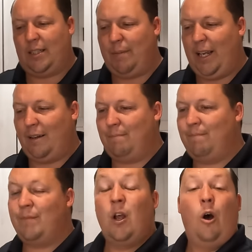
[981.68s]
Yes,
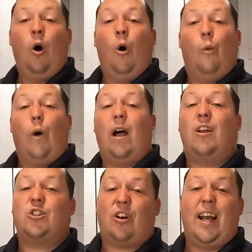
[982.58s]
ma'am.
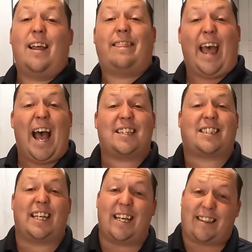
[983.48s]
Well, Andrea,
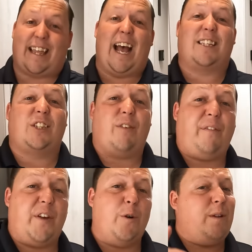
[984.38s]
that's it. That's the
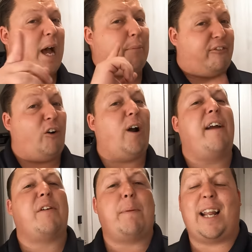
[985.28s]
review. Now, before
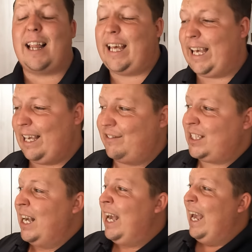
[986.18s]
everybody leaves,
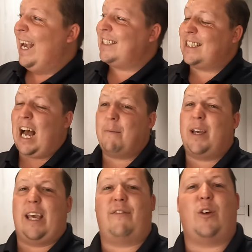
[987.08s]
it's time
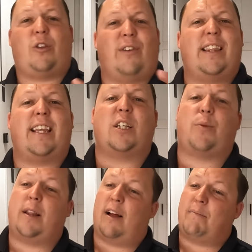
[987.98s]
we give you three
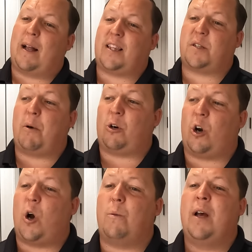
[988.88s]
things we love about this
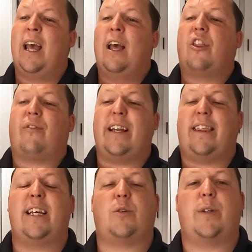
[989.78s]
motorhome, three
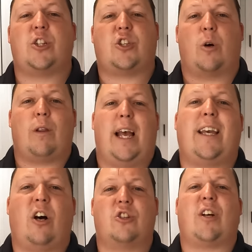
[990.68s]
things we just don't
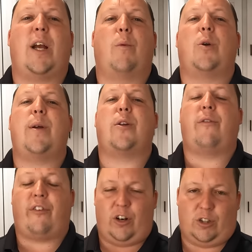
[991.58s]
like. Andrea, what do we
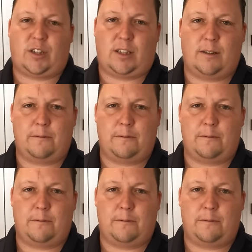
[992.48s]
do first?